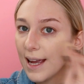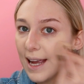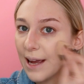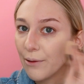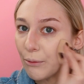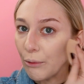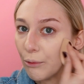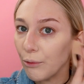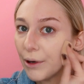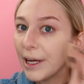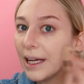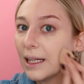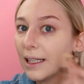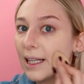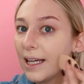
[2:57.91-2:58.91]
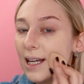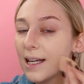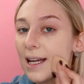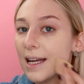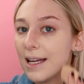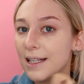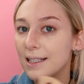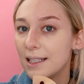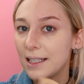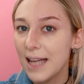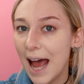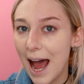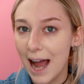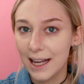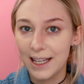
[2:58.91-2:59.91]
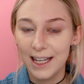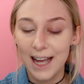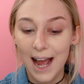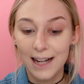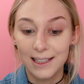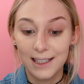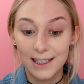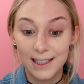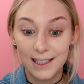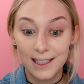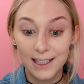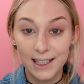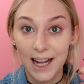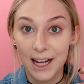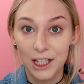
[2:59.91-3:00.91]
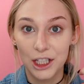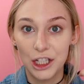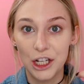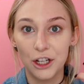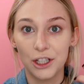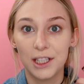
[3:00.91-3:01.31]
it really is tacky and sticks to your